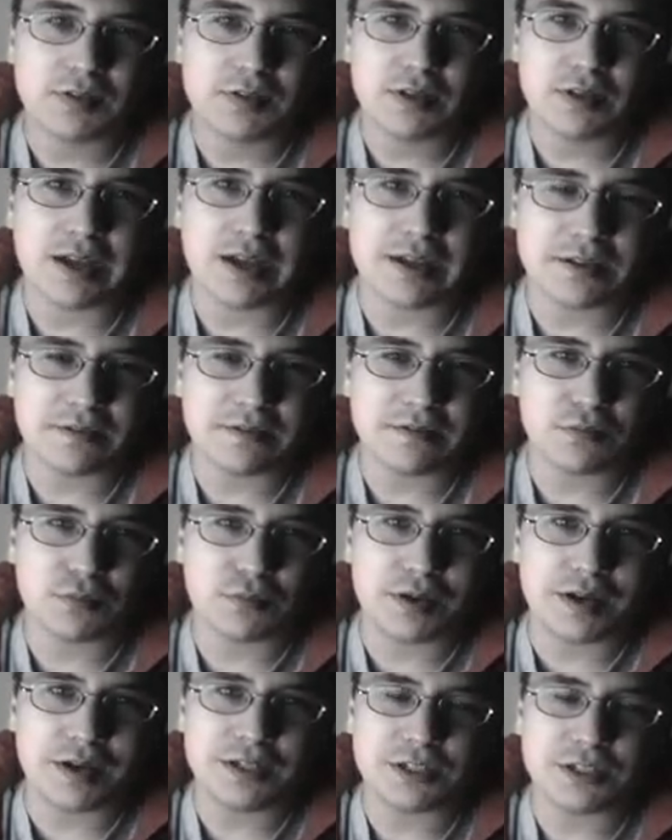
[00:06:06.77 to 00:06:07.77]
that
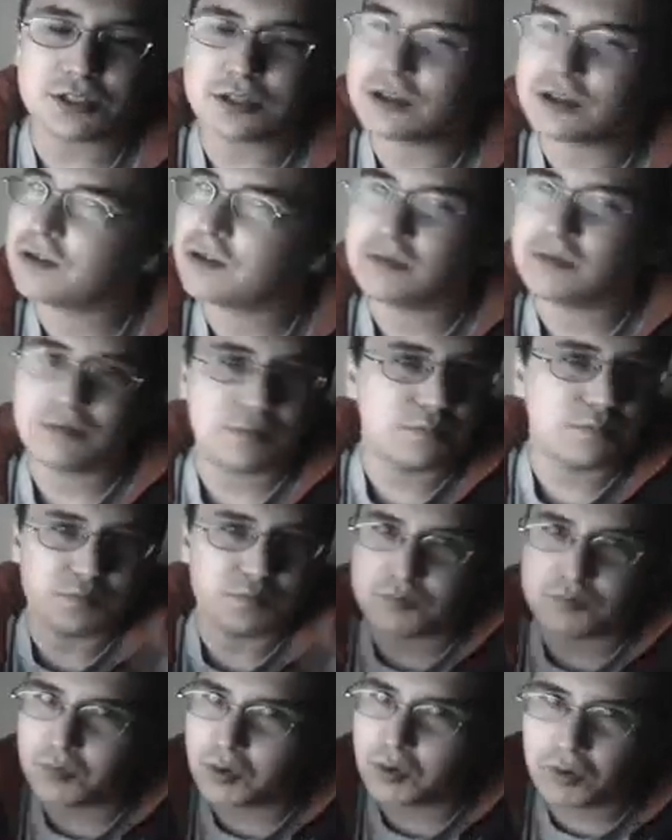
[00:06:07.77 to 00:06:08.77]
race
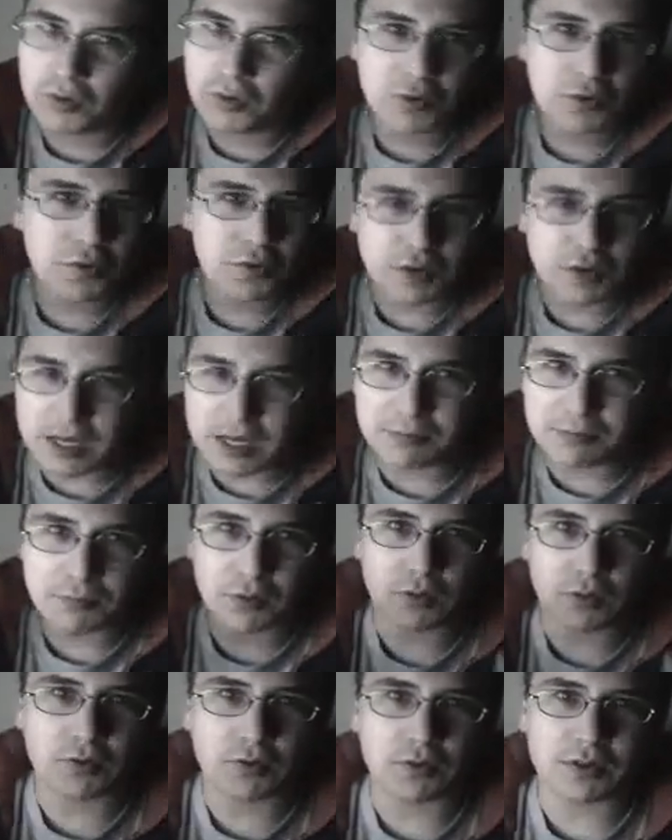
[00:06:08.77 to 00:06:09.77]
more and
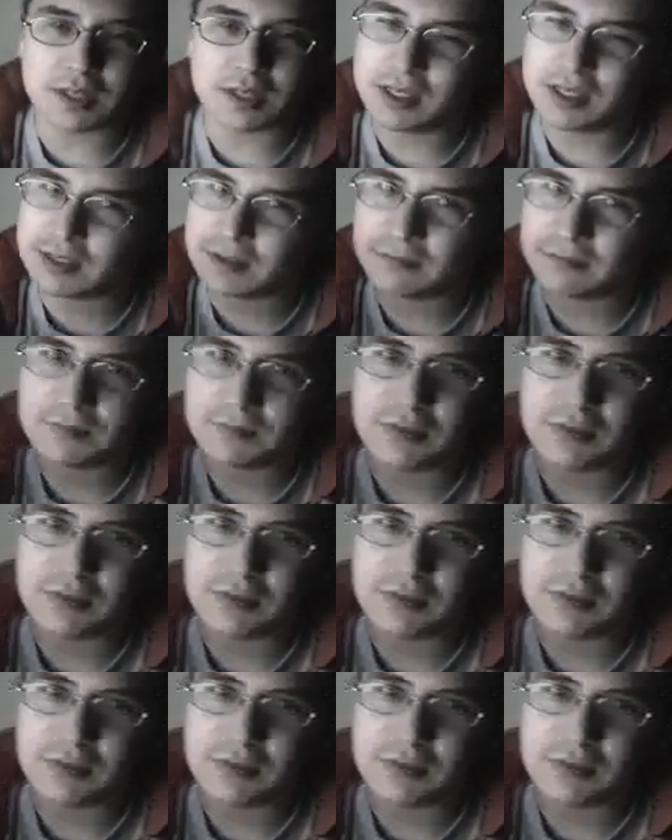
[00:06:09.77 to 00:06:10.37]
more, get